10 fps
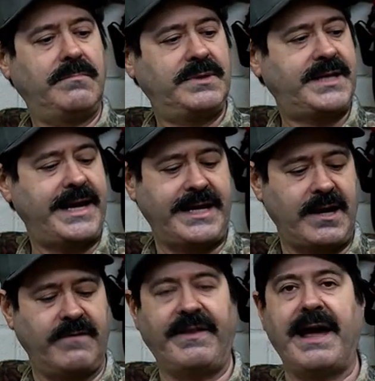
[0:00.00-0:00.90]
take
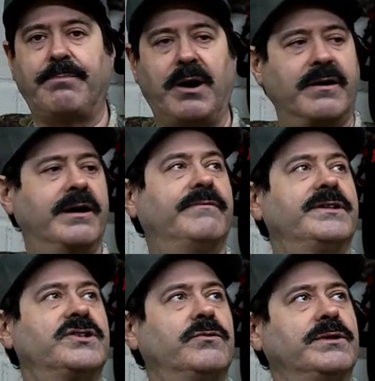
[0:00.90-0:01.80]
care of that part of it
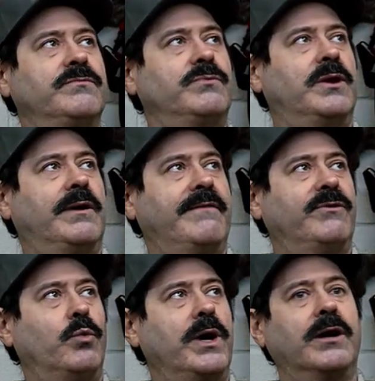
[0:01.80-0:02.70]
so we don't have the
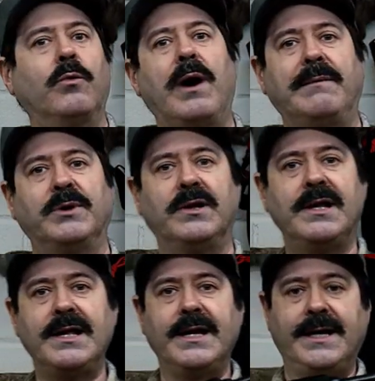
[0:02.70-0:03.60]
wiggle wobble.
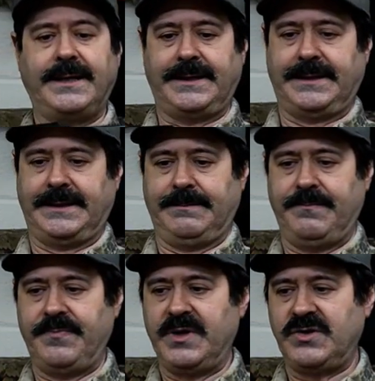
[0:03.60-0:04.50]

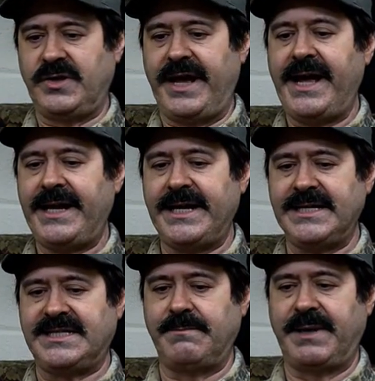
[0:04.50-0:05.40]
So that
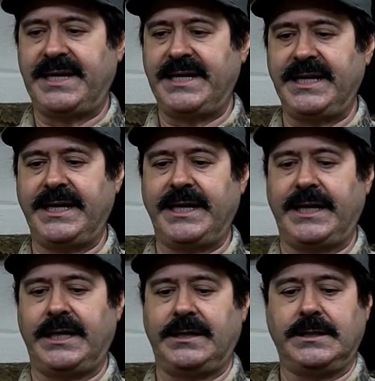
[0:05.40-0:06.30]
is the beginning
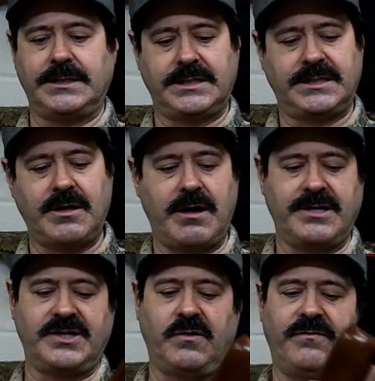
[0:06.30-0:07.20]
and the start
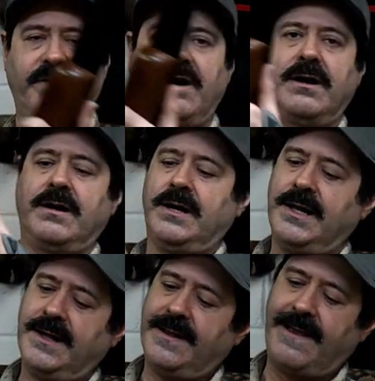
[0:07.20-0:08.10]
so far.
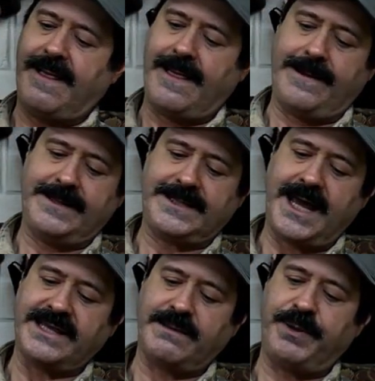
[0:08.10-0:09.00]
It's
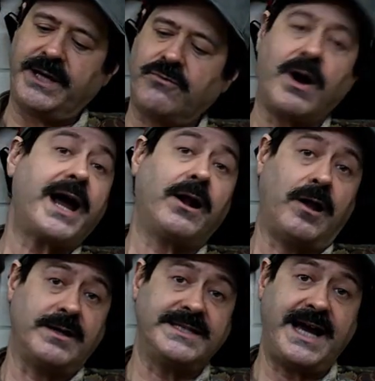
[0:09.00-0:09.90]
got the pick rail
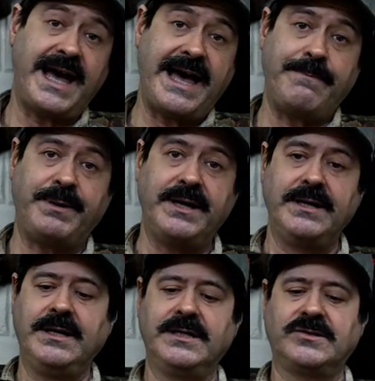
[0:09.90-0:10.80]
on top,
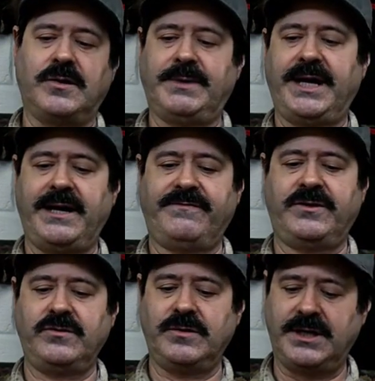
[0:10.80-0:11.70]
so I'm going to have
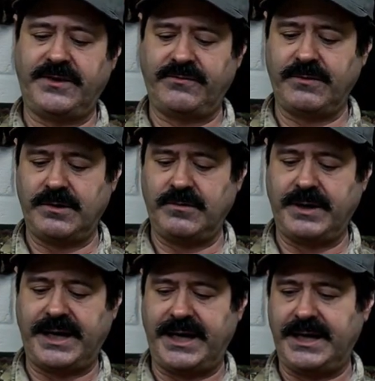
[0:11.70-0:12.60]
to throw
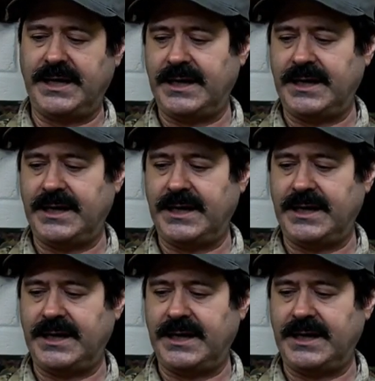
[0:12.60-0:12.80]
a